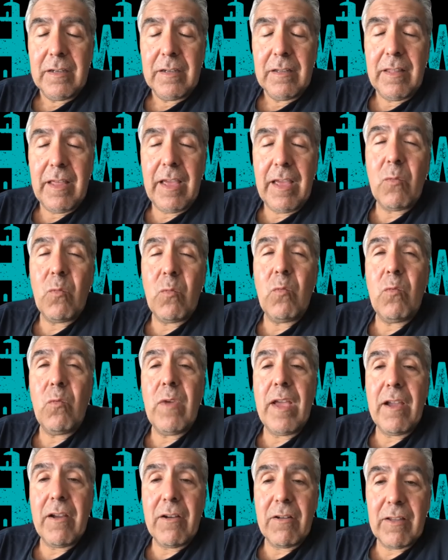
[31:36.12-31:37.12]
They
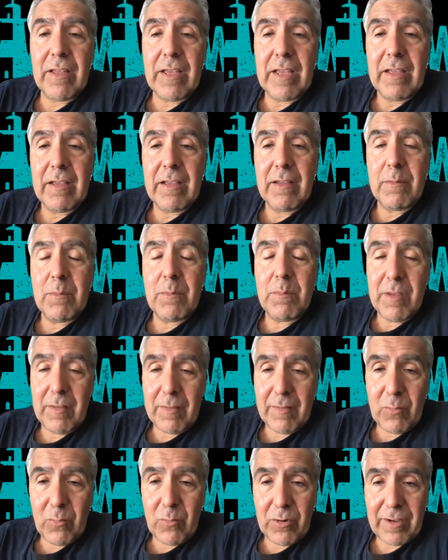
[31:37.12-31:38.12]
rarely
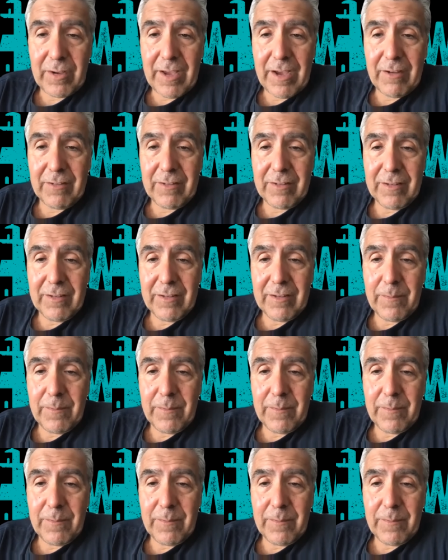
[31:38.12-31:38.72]
miss a workout.